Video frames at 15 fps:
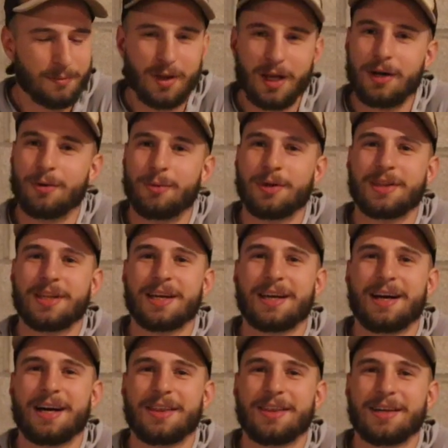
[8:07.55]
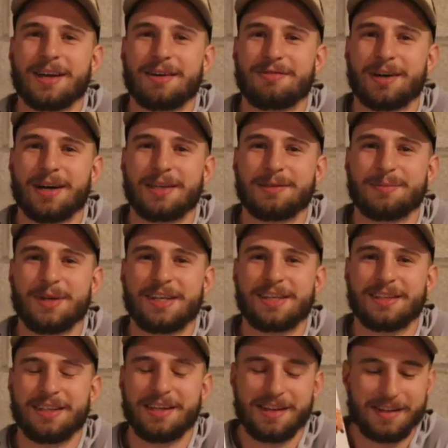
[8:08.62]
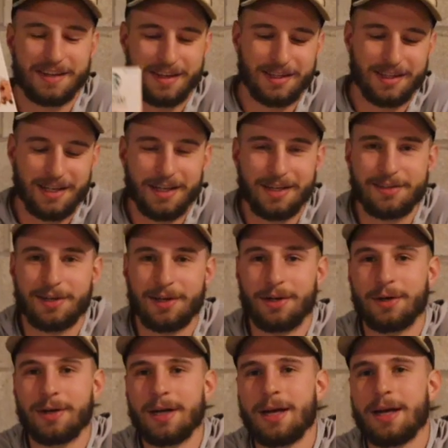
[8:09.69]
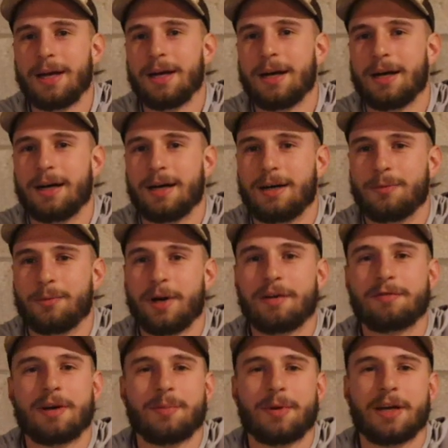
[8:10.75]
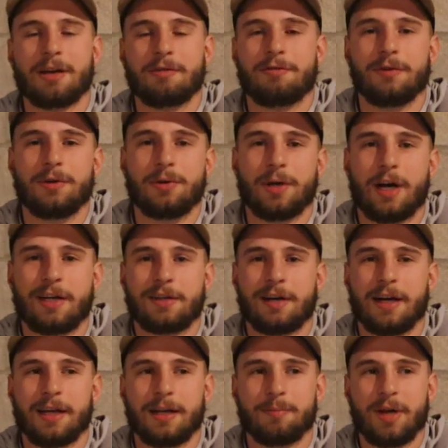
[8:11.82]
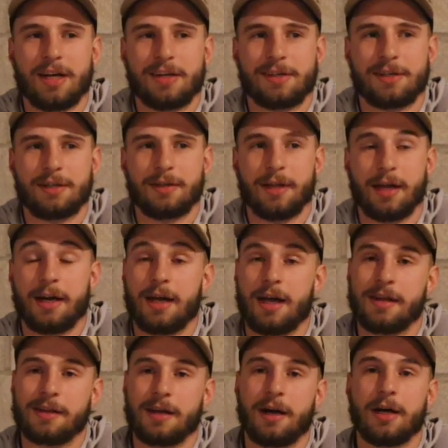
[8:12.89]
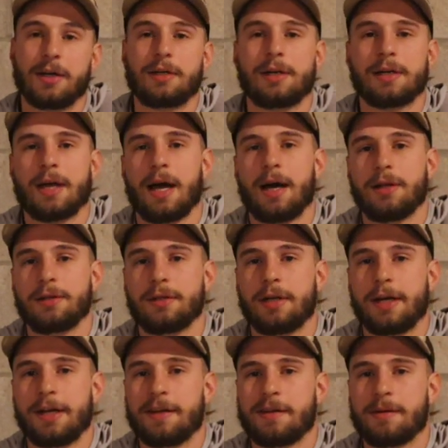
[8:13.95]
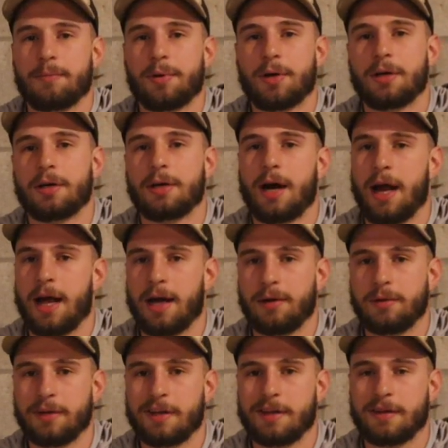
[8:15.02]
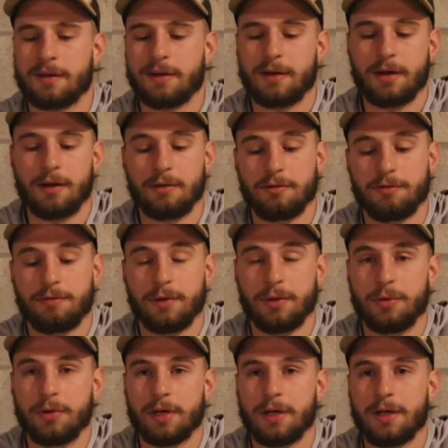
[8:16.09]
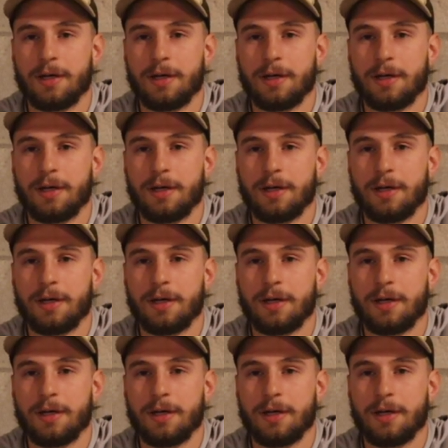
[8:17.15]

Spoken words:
one thing I think I forgot to mention this in the intro. Whenever I'm getting food, I try to make sure that it has 100 calories per ounce of food.